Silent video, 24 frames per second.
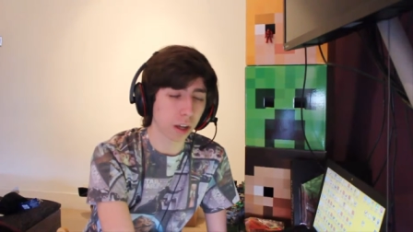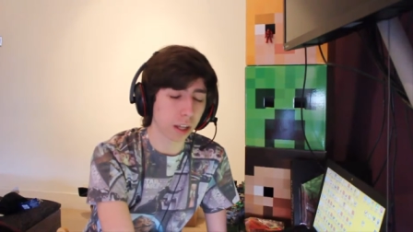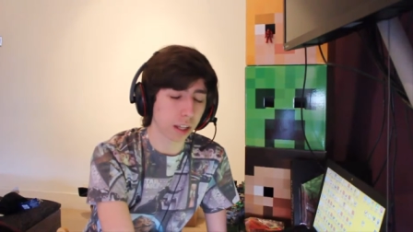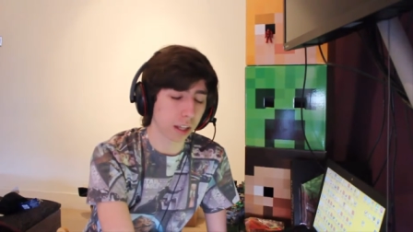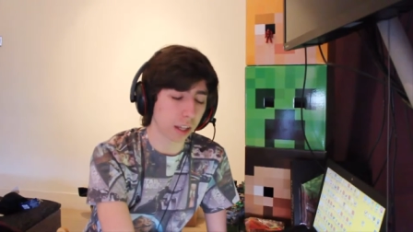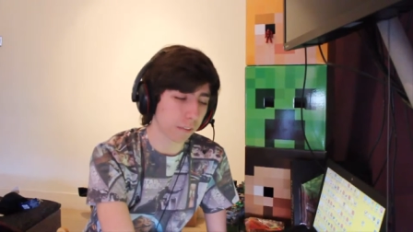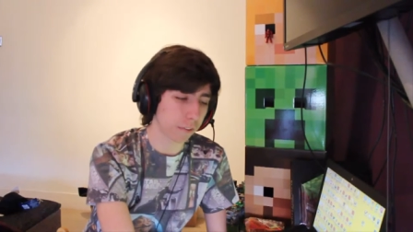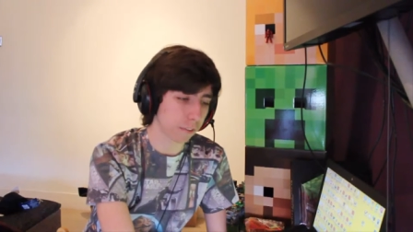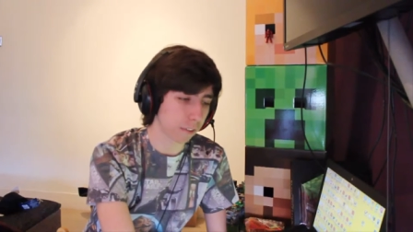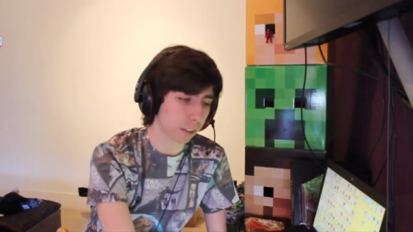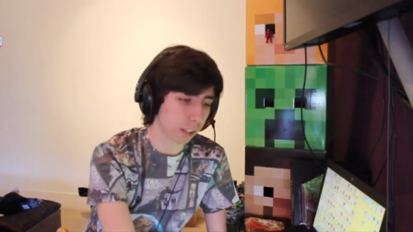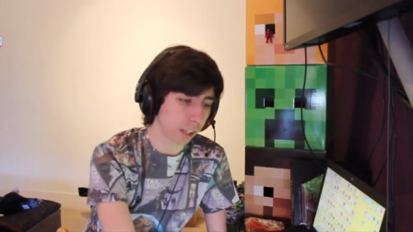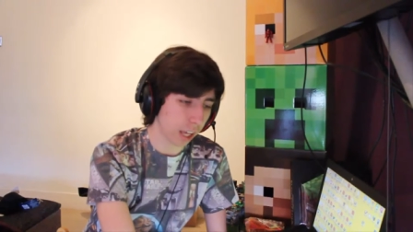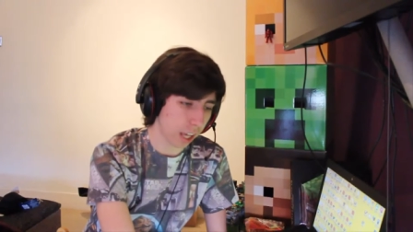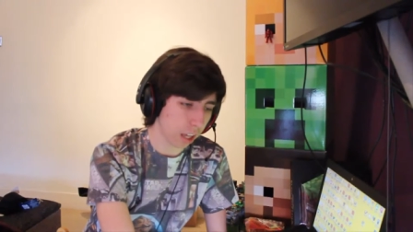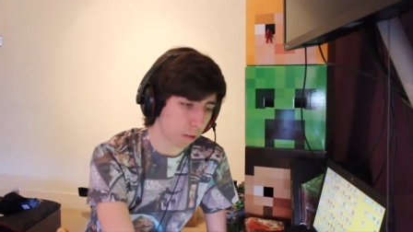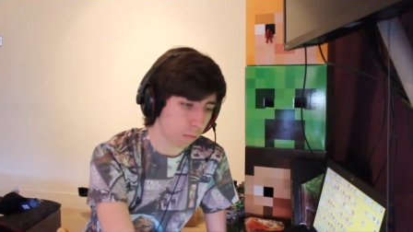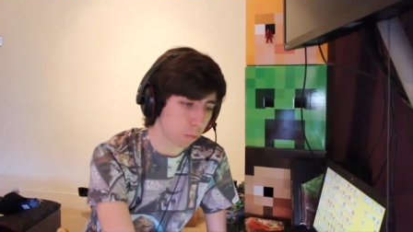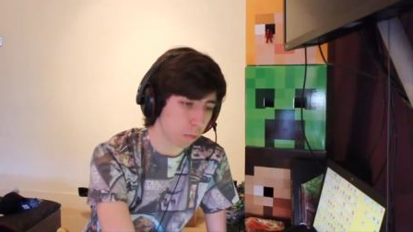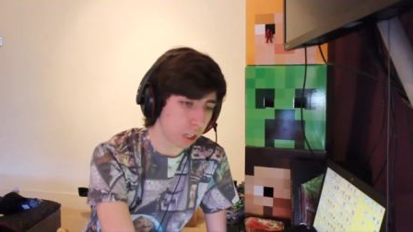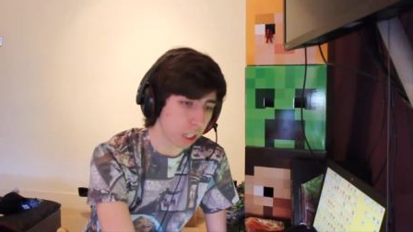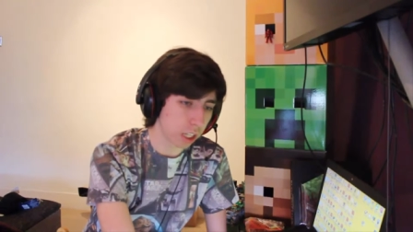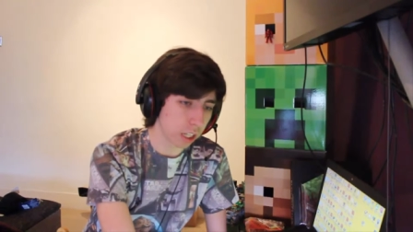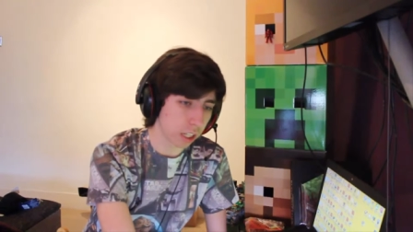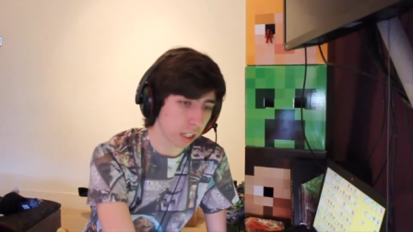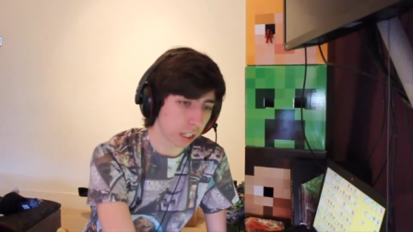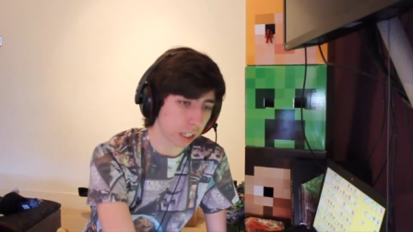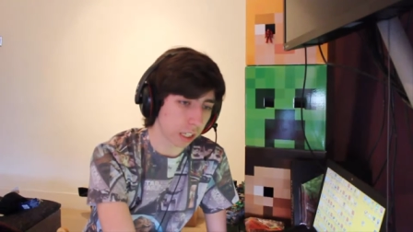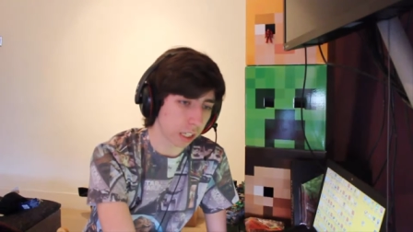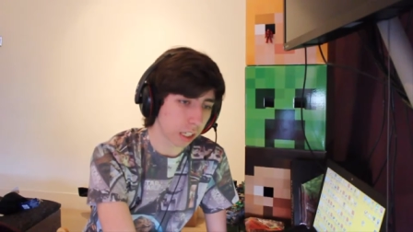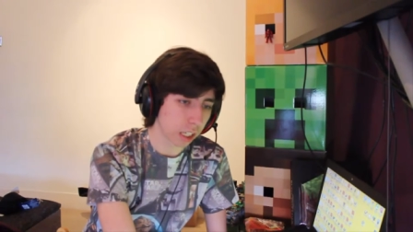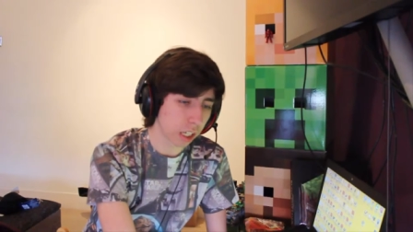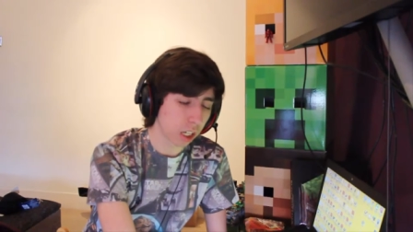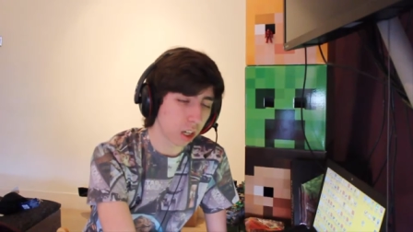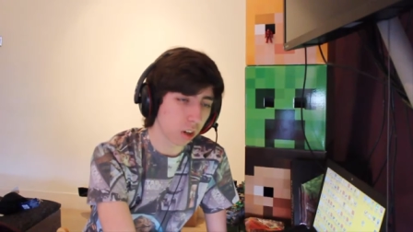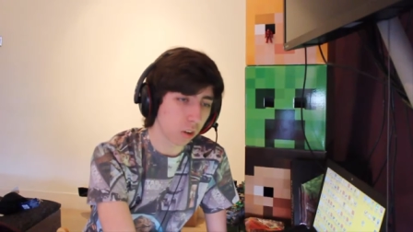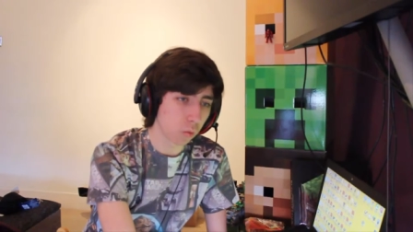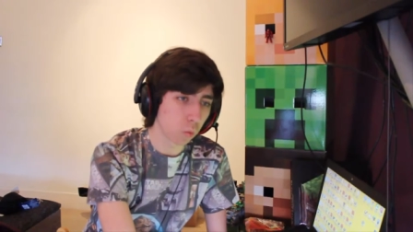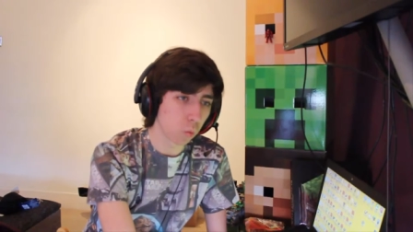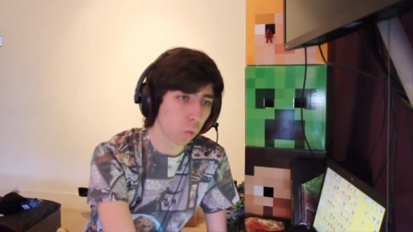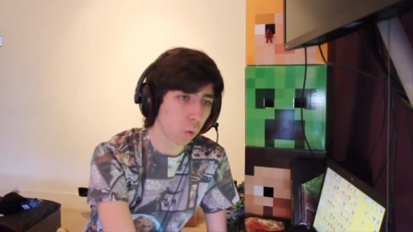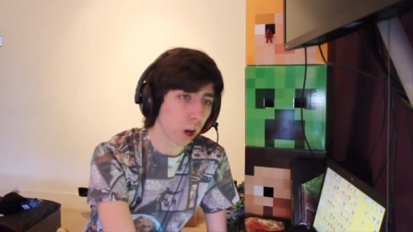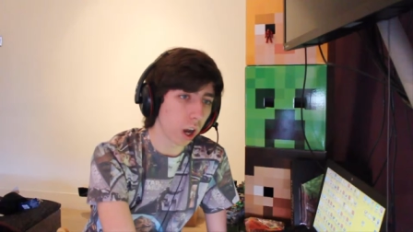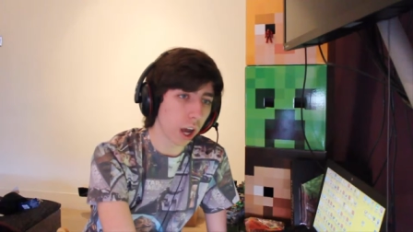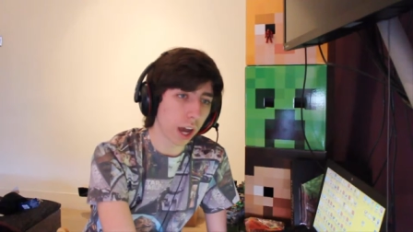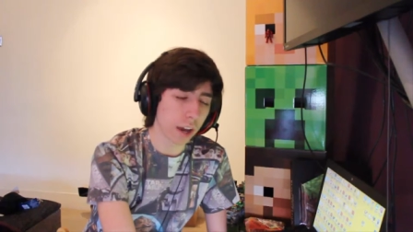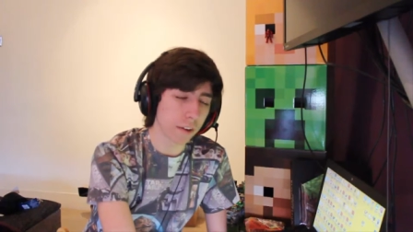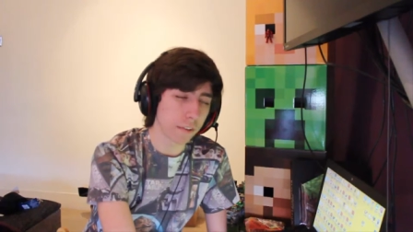and I forget immediately
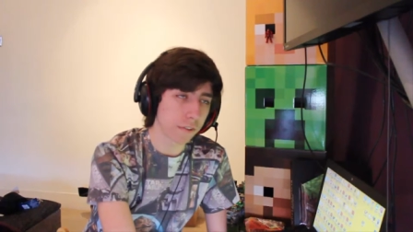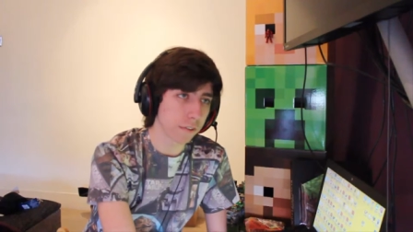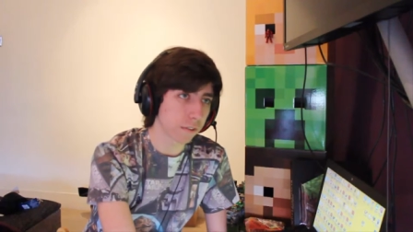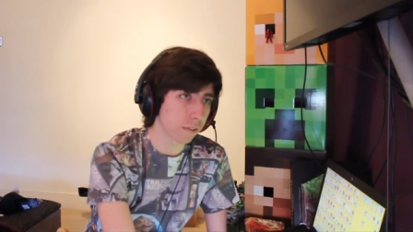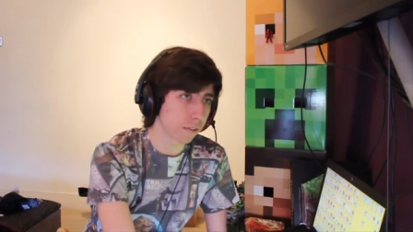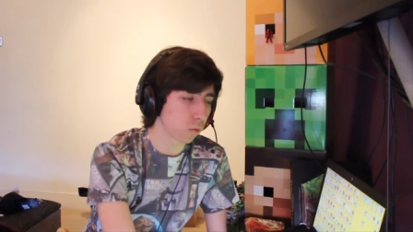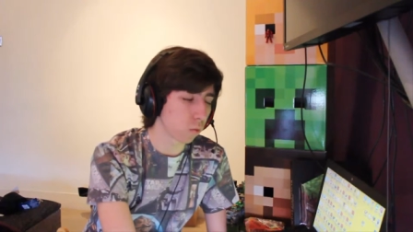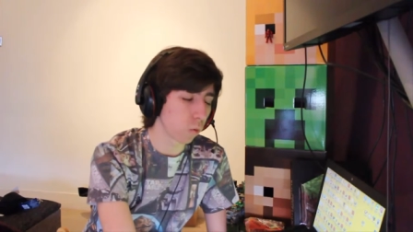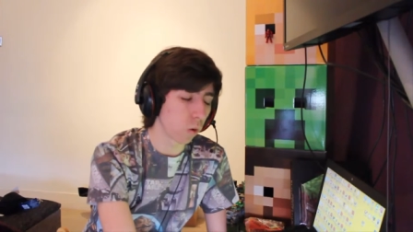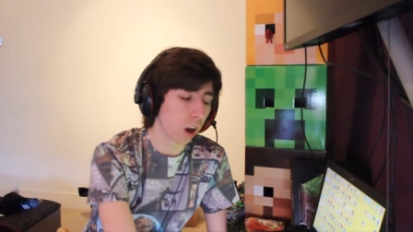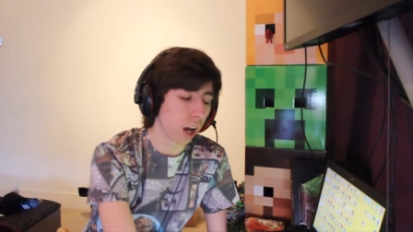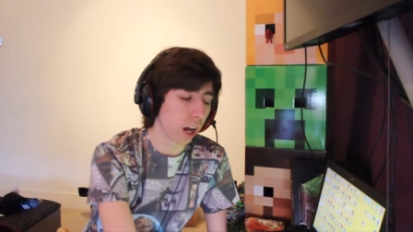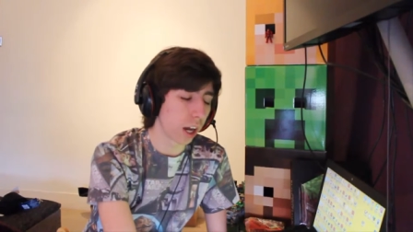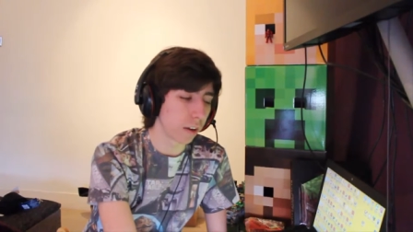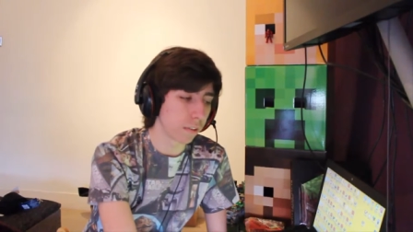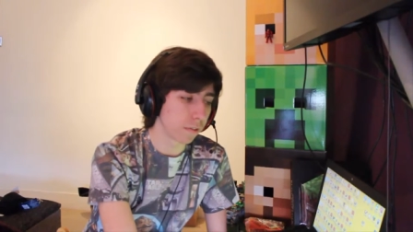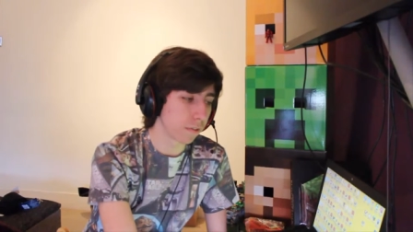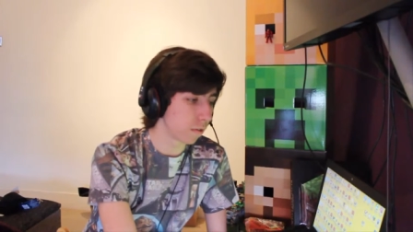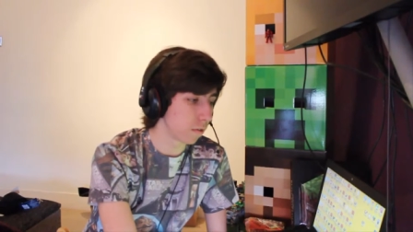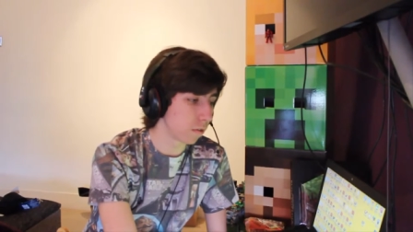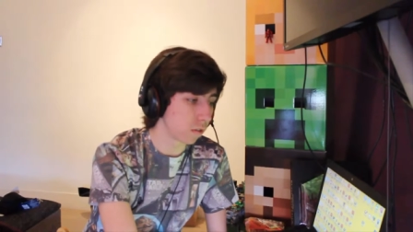what I what I